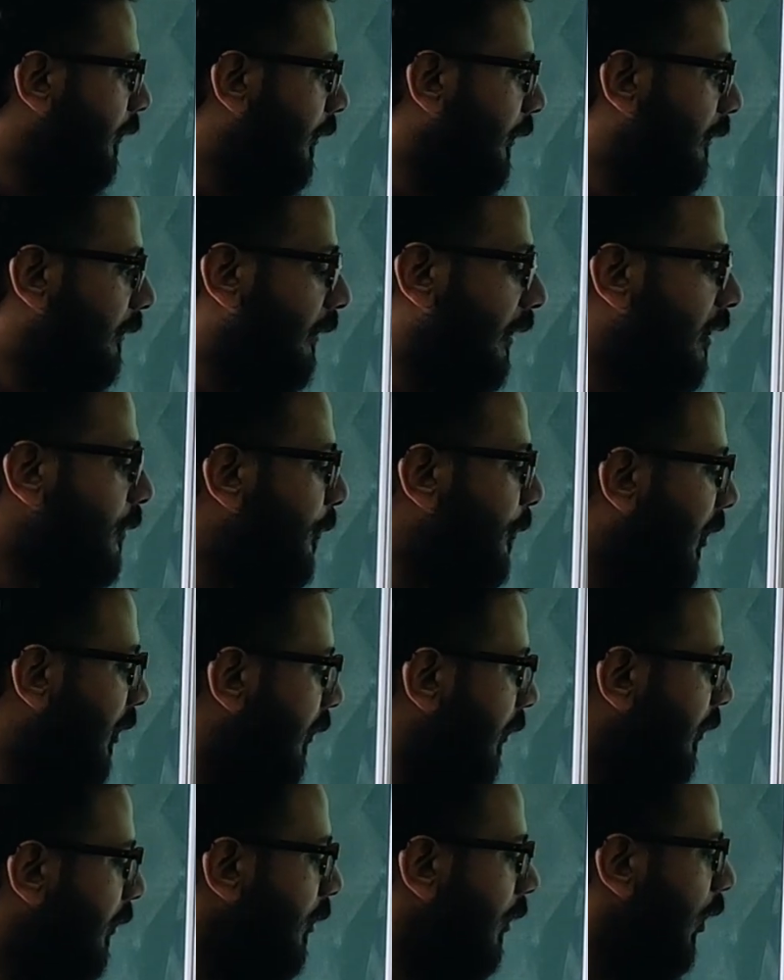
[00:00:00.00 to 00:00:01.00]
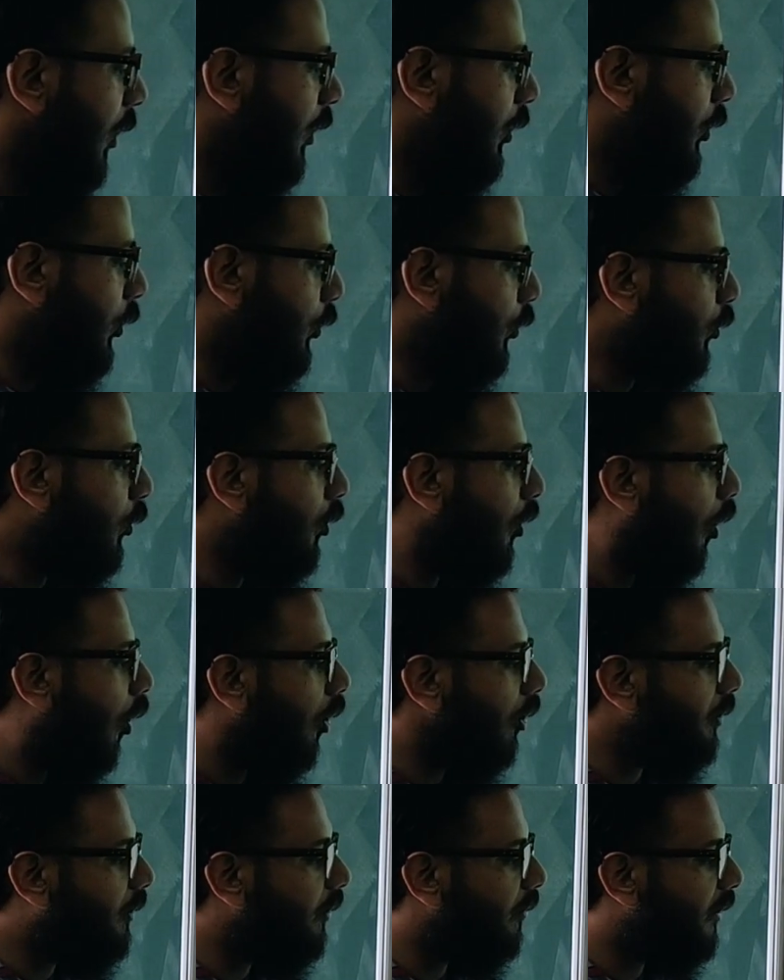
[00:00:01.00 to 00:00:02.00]
And the last part, no
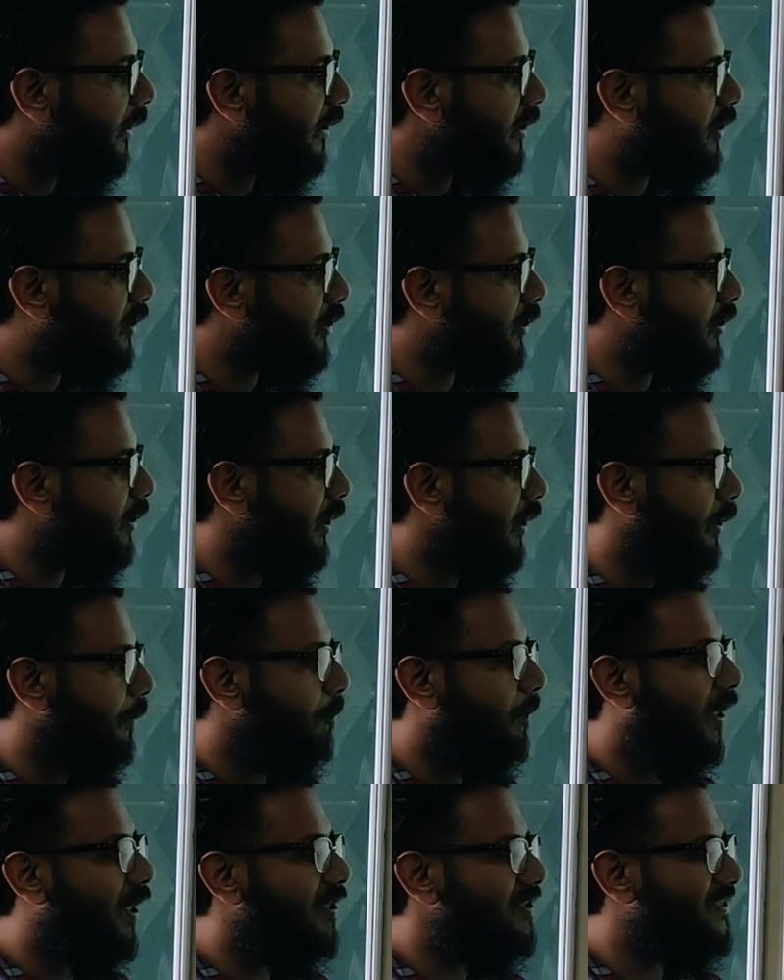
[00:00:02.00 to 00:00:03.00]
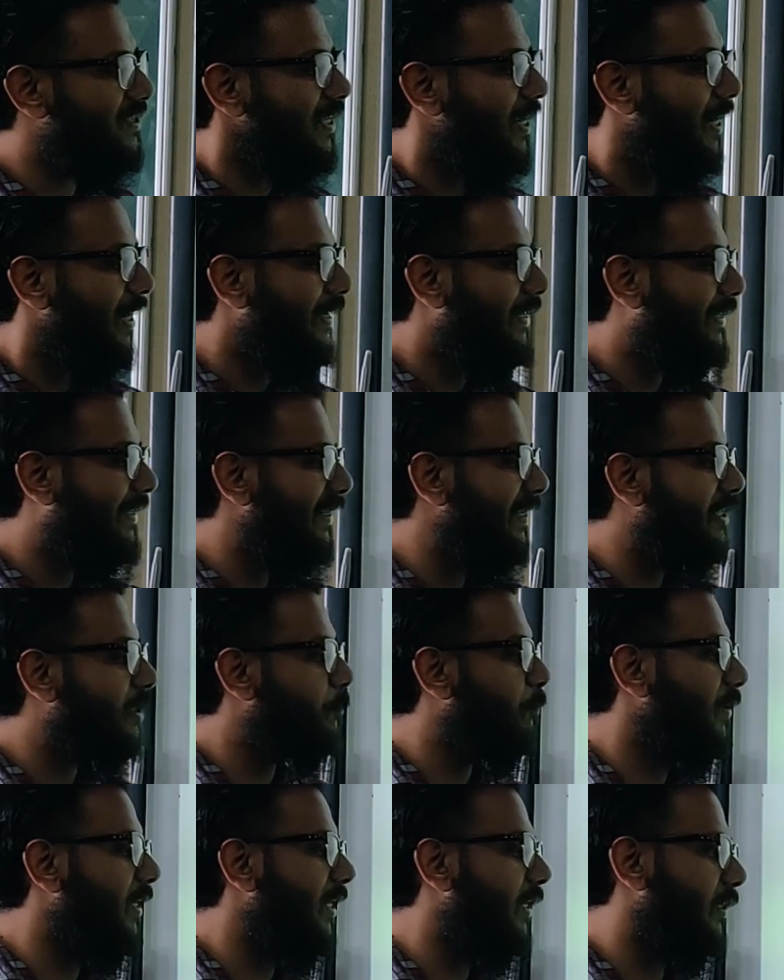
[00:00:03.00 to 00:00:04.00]
alteration in mass takes
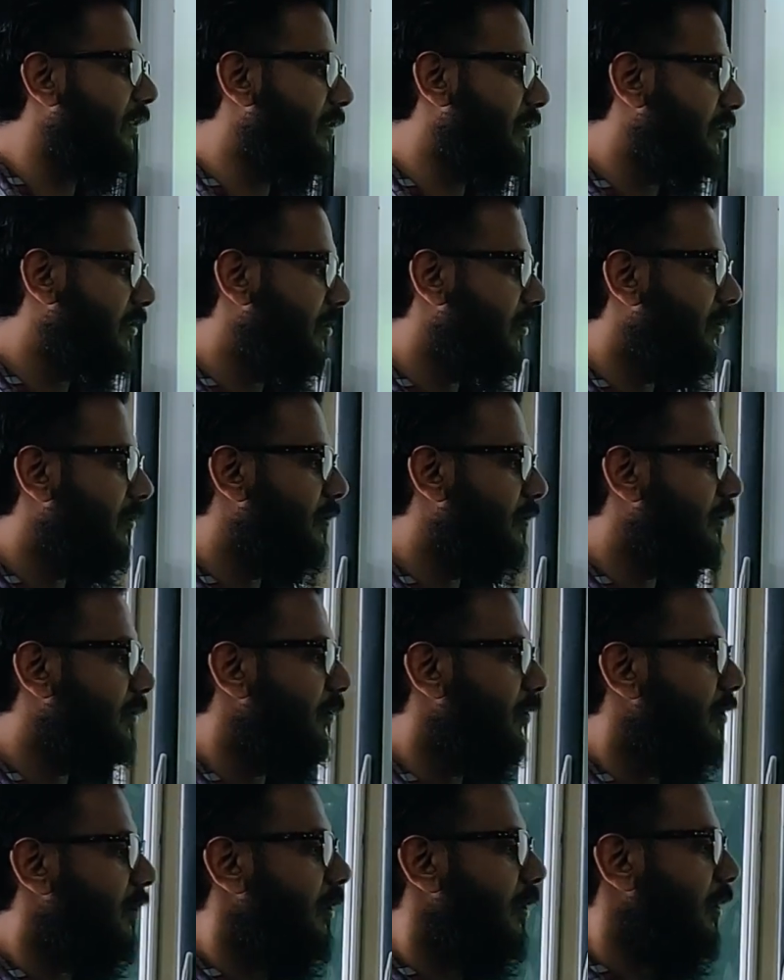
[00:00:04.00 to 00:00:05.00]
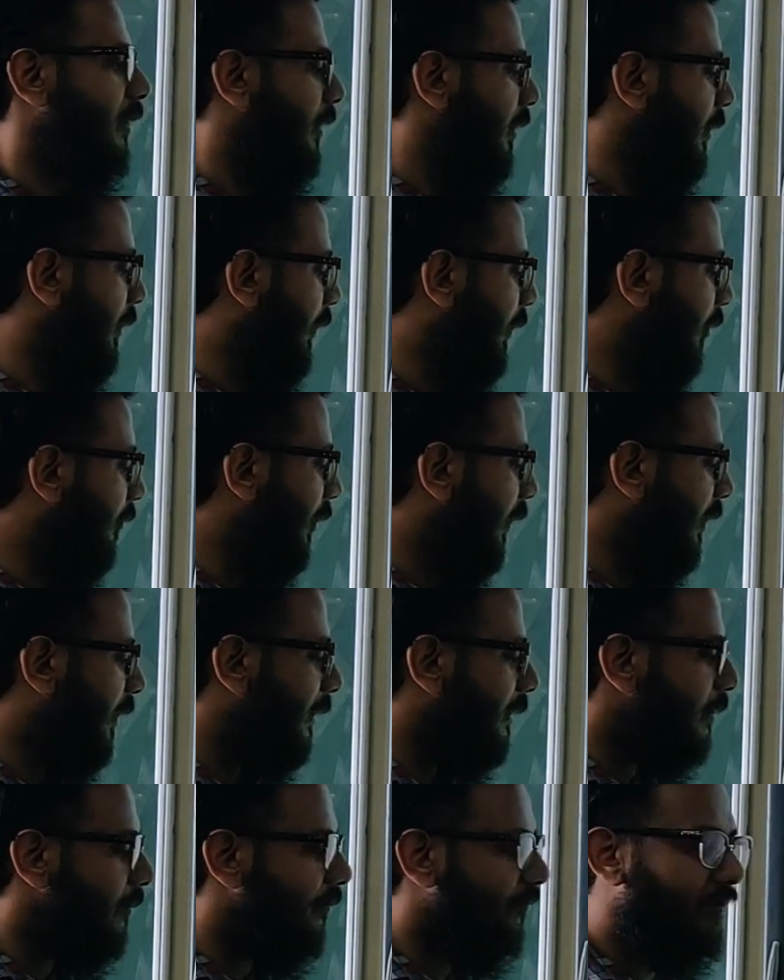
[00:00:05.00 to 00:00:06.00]
place
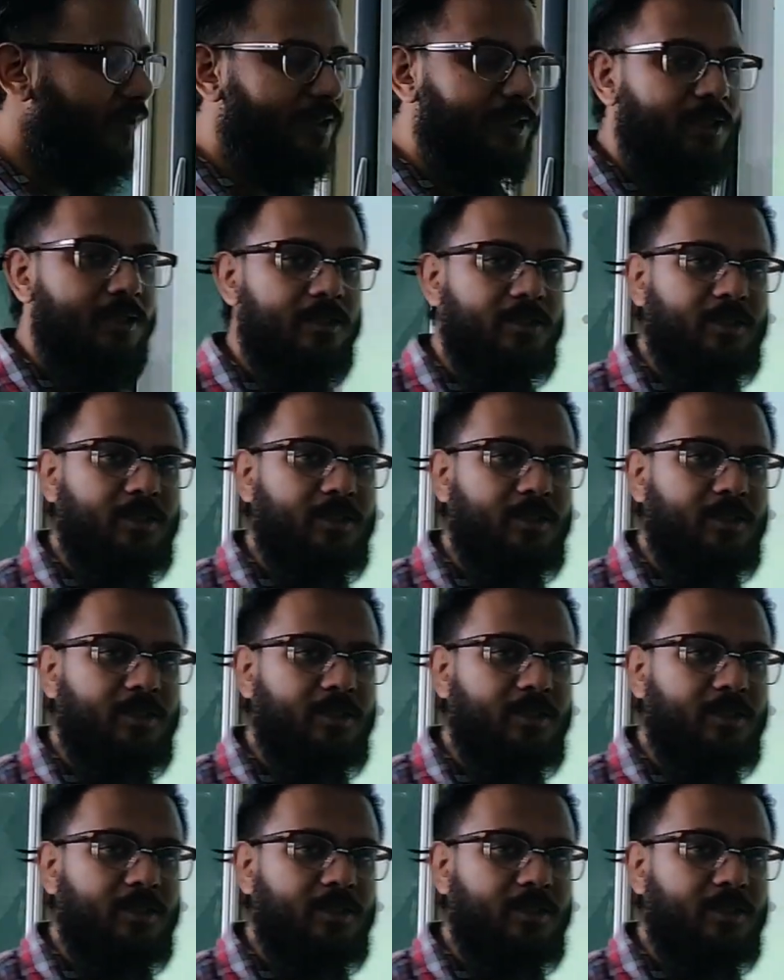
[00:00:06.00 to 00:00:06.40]
during physical